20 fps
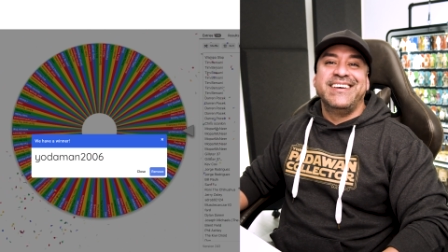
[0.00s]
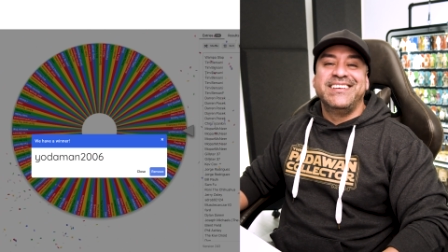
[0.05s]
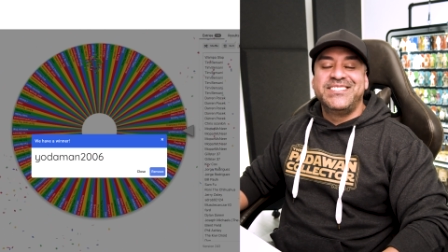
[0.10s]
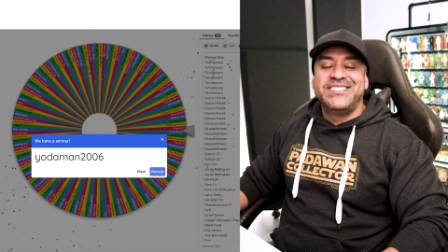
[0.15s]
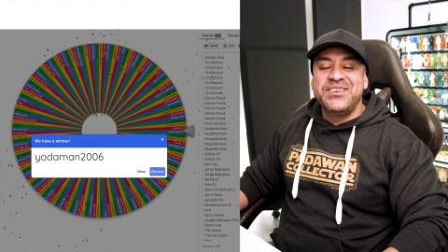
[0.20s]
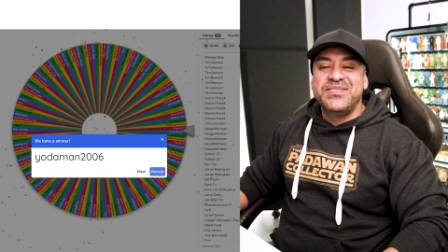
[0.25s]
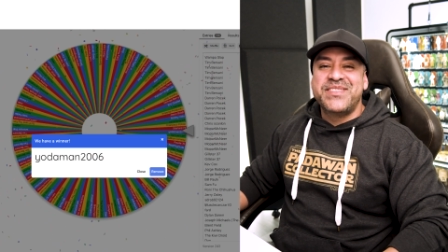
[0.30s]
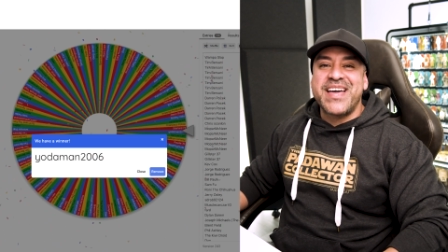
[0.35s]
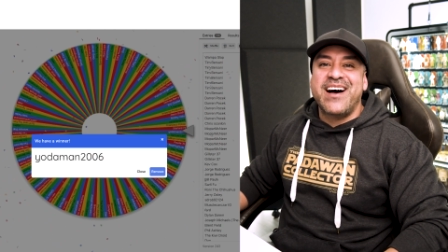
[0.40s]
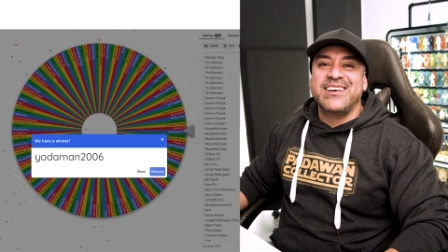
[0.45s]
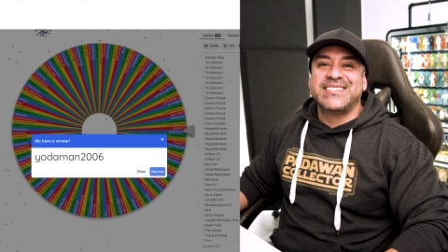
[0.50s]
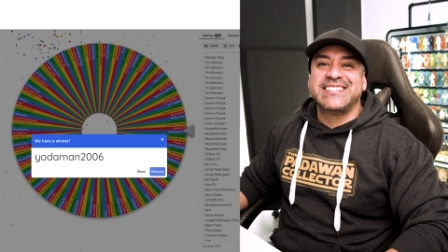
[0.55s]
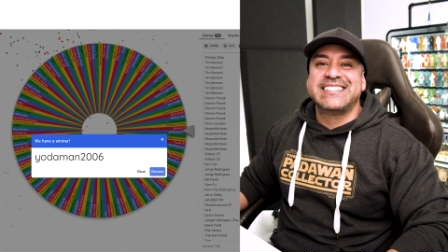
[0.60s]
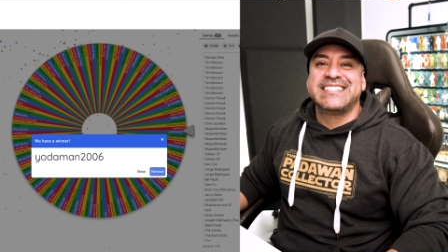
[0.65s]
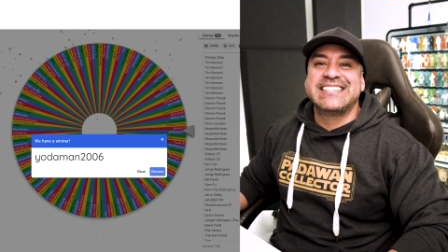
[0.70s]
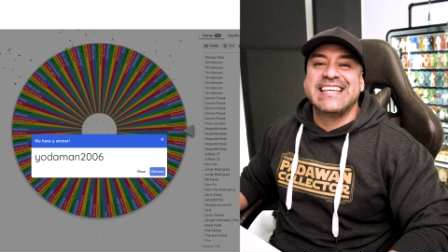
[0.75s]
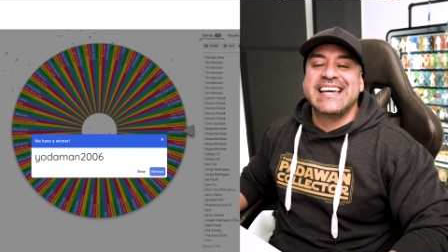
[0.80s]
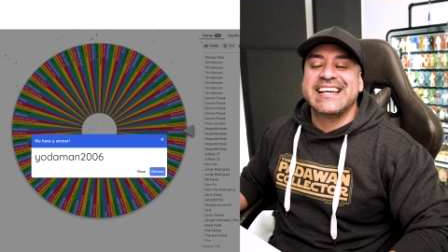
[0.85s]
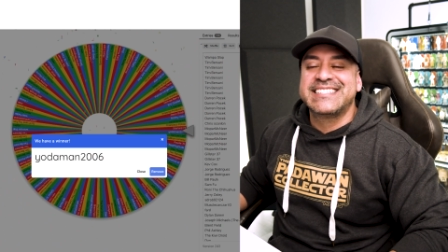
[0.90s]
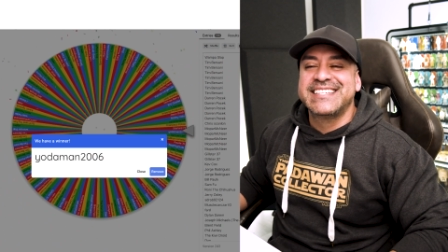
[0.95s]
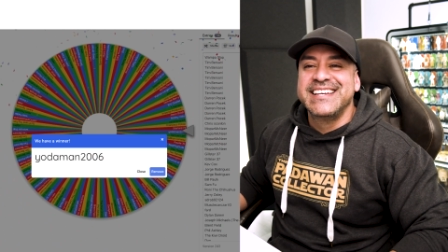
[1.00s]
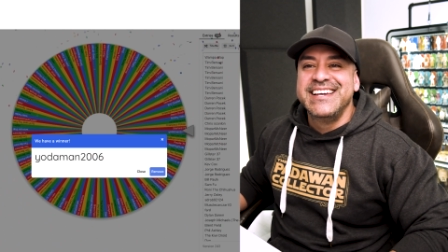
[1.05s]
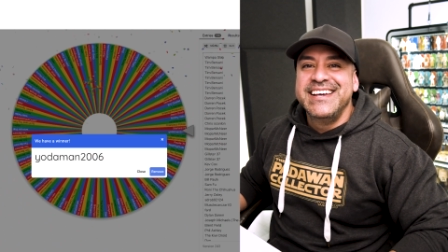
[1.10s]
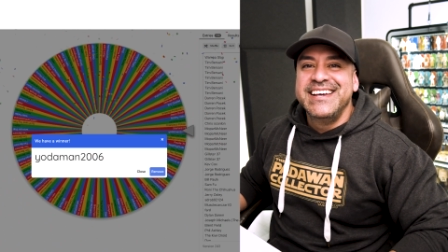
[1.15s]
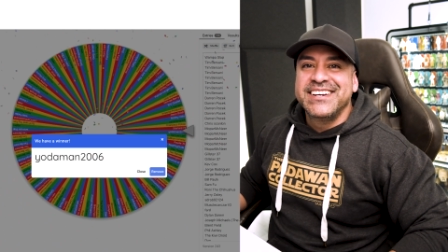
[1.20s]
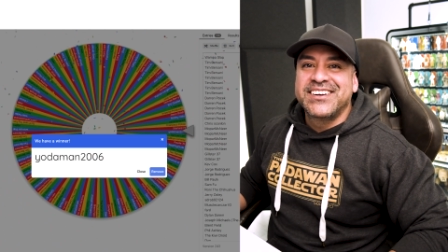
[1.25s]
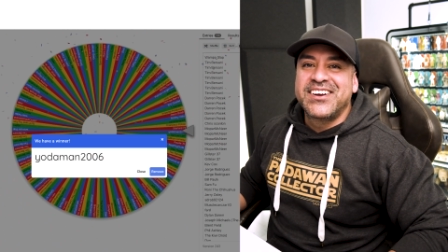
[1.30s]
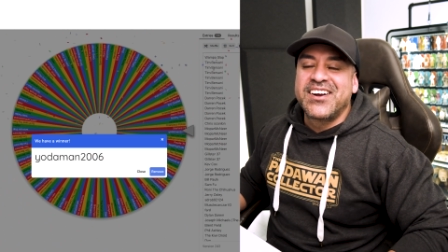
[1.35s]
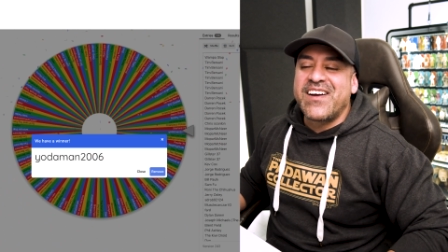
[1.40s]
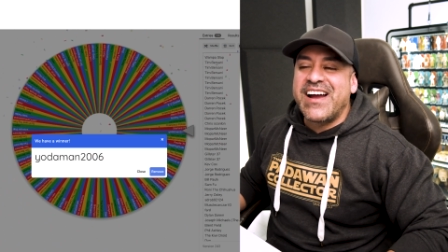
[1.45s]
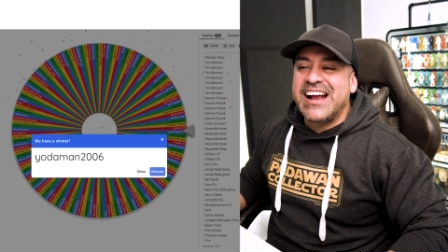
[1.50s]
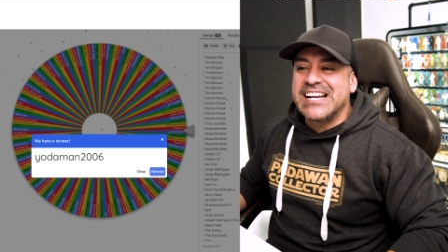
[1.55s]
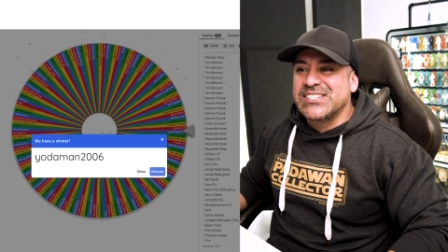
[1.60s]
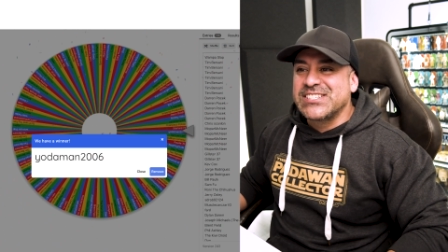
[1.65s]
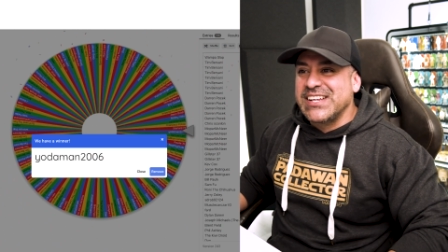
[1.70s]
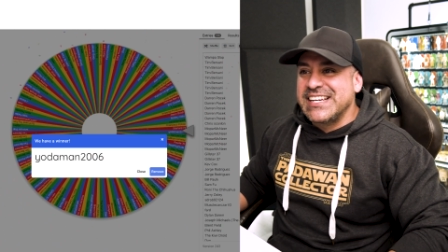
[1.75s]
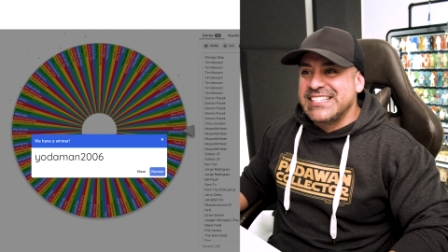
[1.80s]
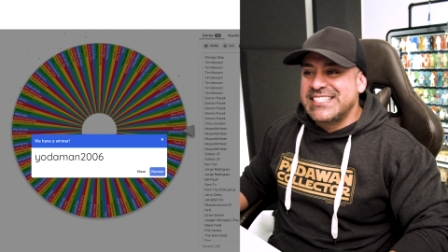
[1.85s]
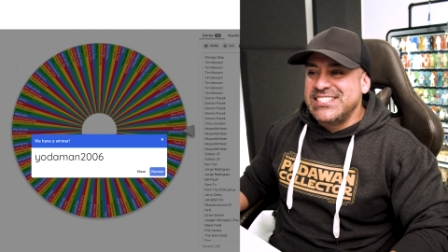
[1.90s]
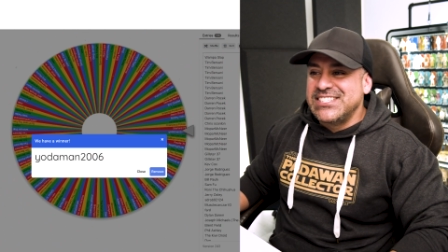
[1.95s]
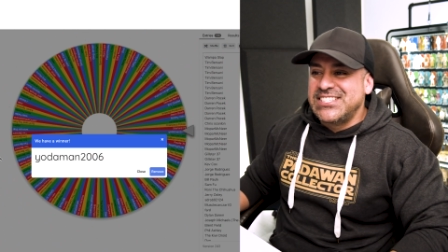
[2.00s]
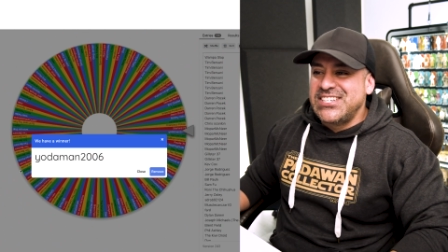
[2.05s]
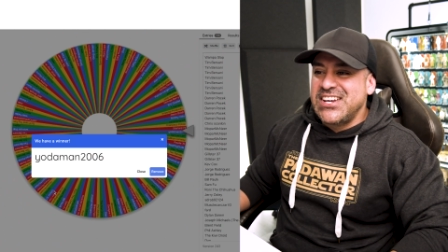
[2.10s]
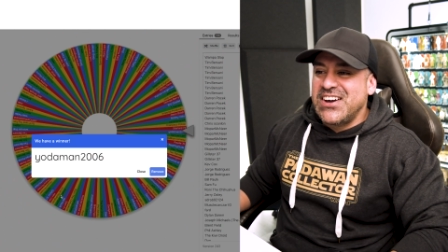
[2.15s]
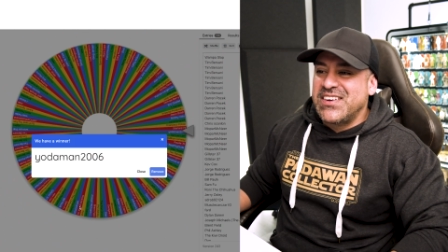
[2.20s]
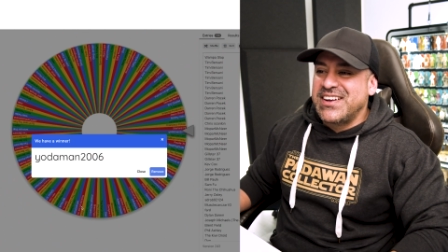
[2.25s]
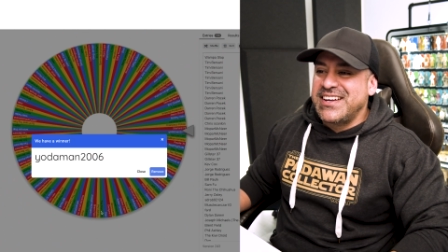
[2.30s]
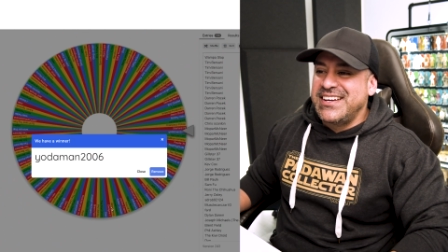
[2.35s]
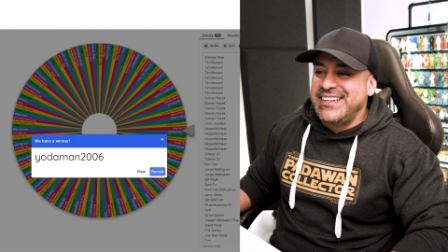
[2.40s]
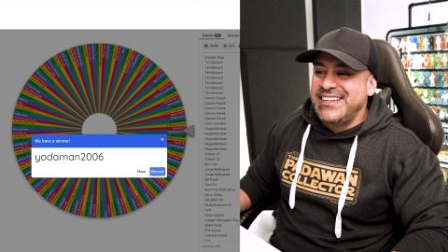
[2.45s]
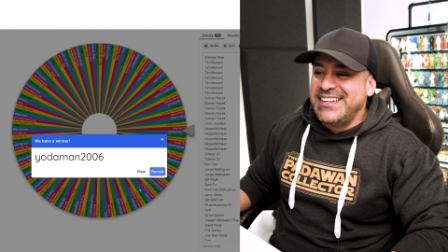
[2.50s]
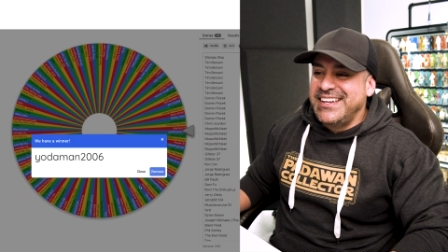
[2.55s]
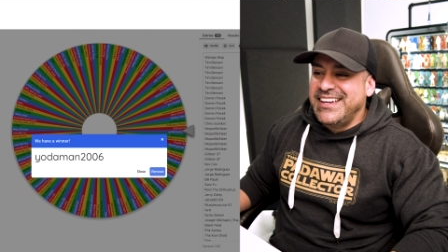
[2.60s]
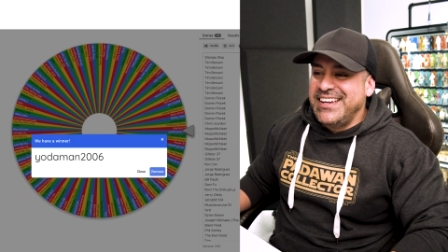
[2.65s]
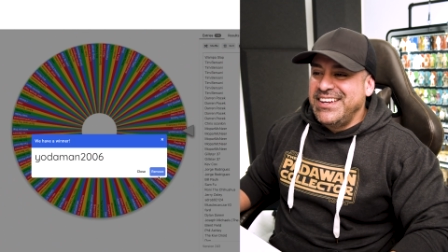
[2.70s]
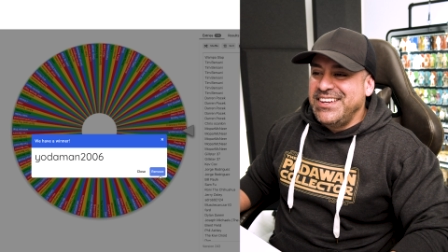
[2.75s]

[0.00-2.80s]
2006. Congratulations, Yoda.